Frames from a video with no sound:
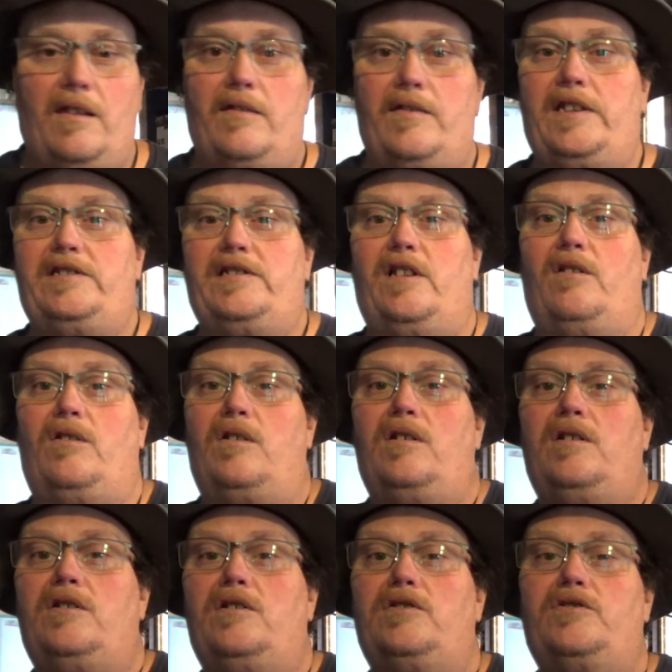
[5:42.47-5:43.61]
these little
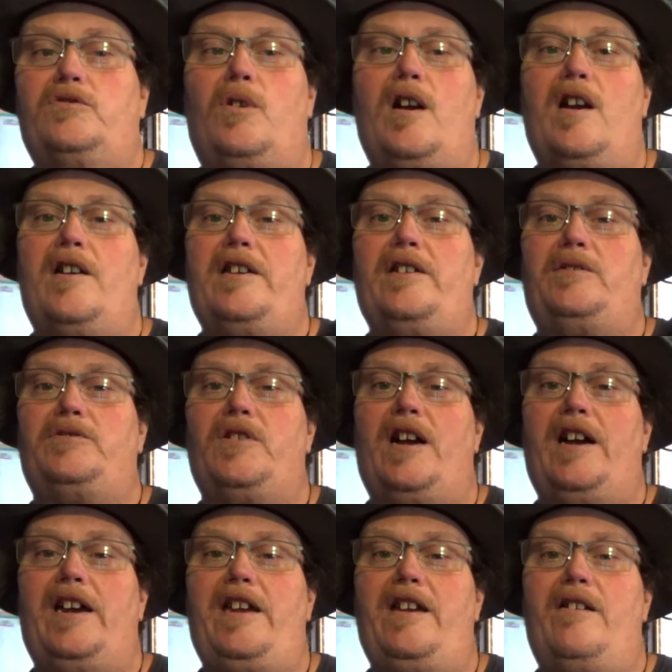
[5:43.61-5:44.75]
square deals
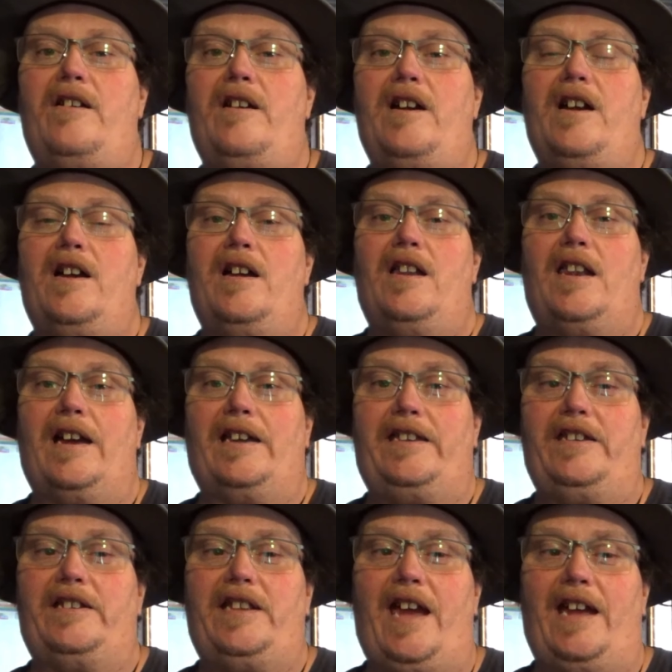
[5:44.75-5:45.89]
right here, like
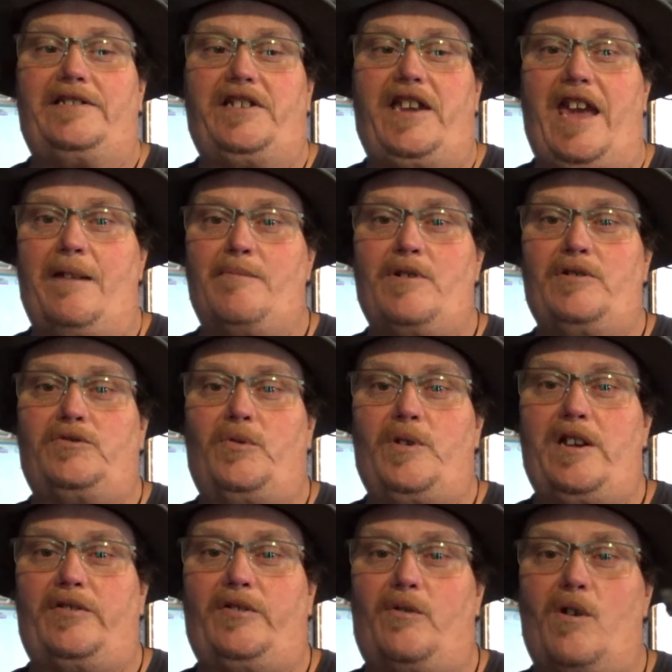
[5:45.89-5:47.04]
you attach cameras
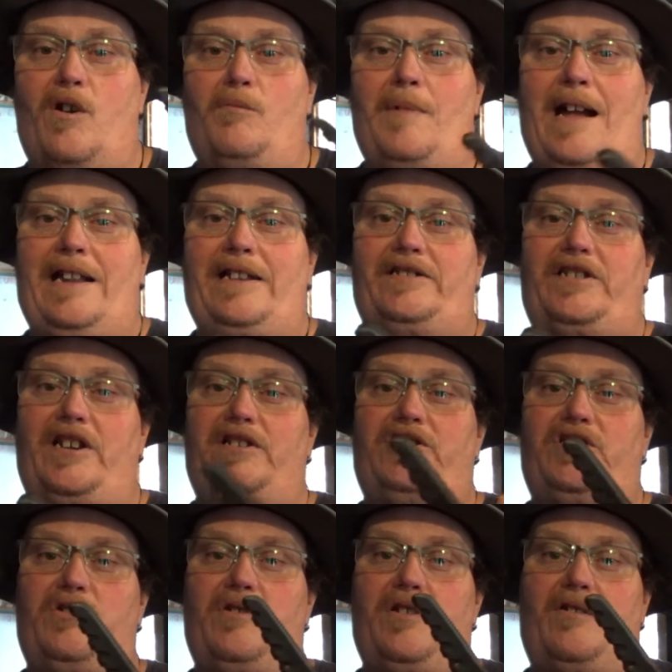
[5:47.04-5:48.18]
with, or on mine it's got a
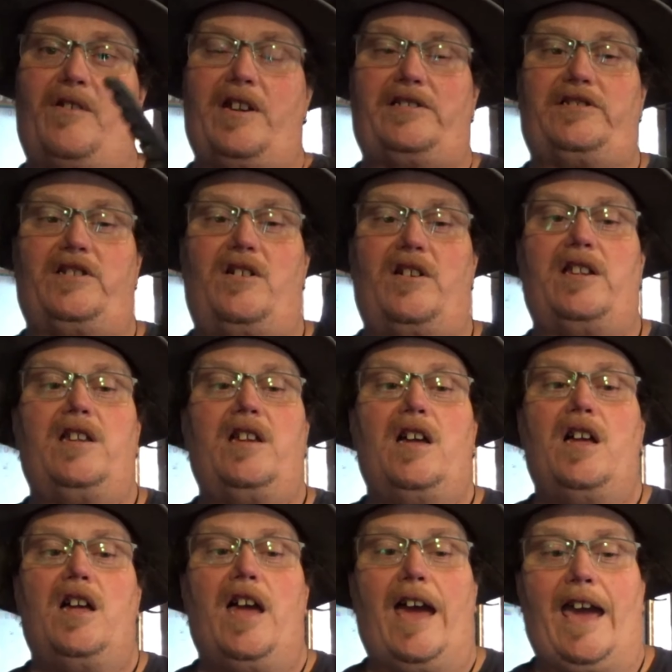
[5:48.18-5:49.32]
shooting rest on it,
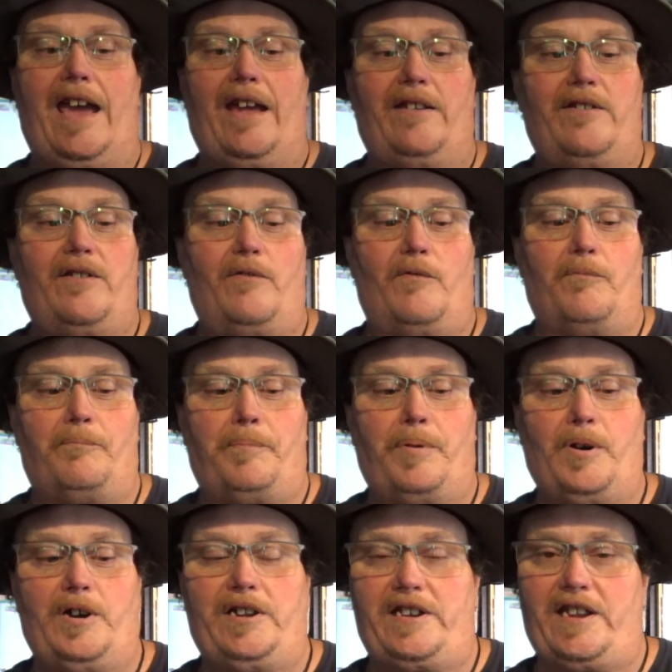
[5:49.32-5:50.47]
and
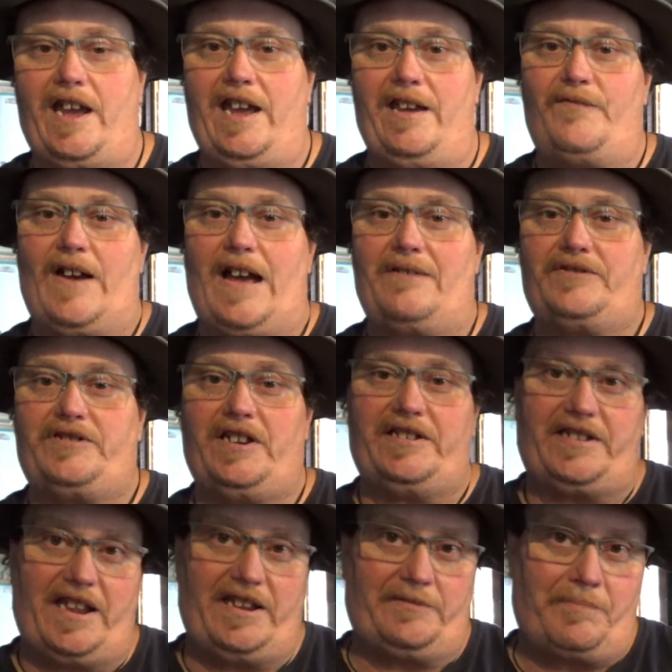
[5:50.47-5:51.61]
put a
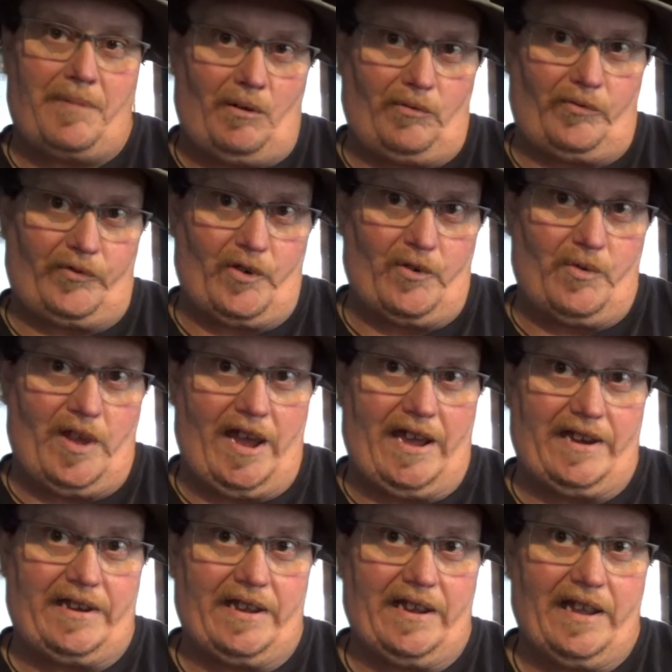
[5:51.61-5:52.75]
5/16 bolt through
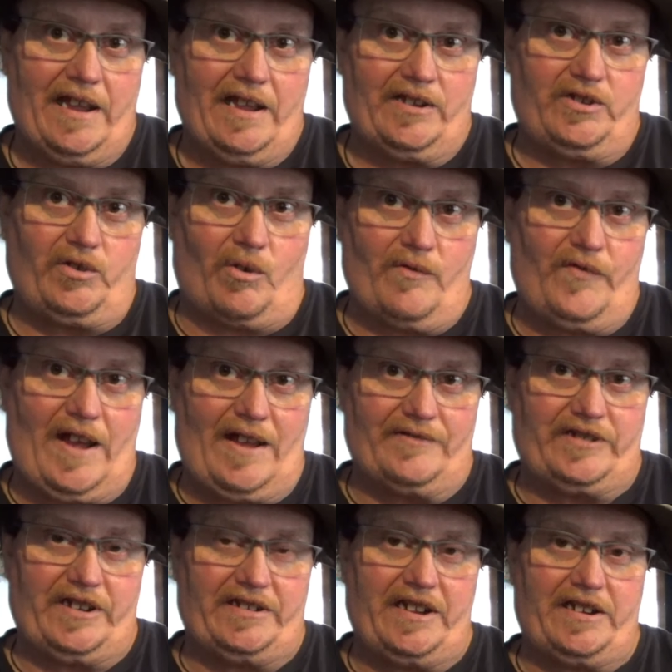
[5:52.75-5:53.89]
that, short
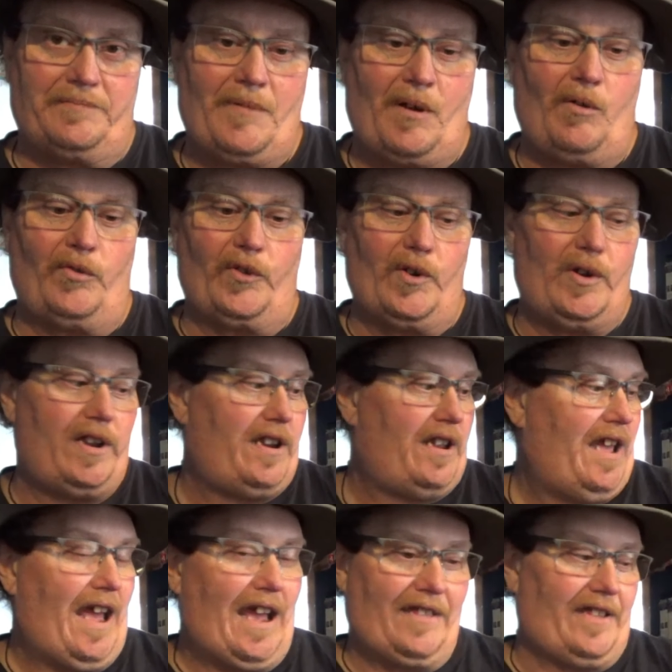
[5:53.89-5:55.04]
5/16 bolt through it,
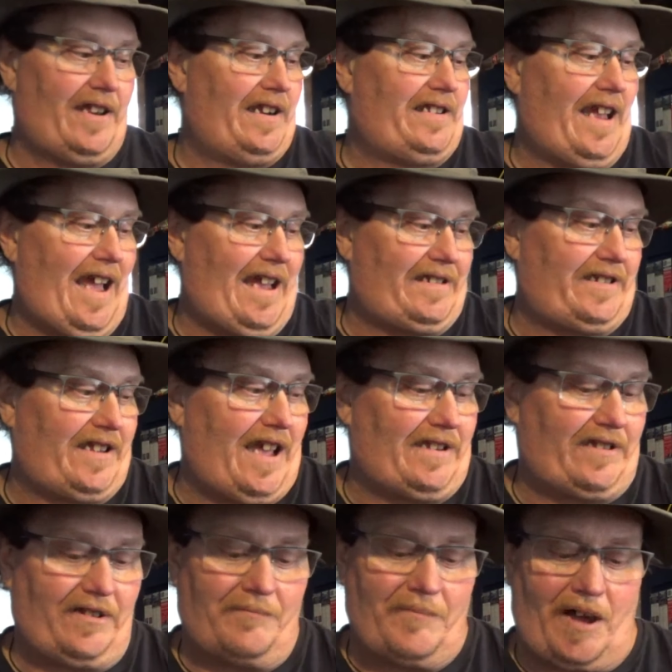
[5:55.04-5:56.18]
and then attach that
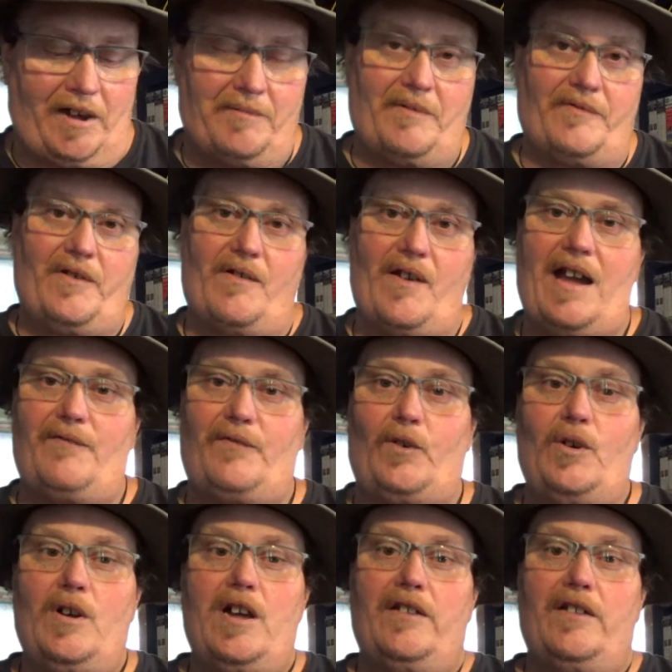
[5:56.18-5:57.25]
to the bottom of your rifle.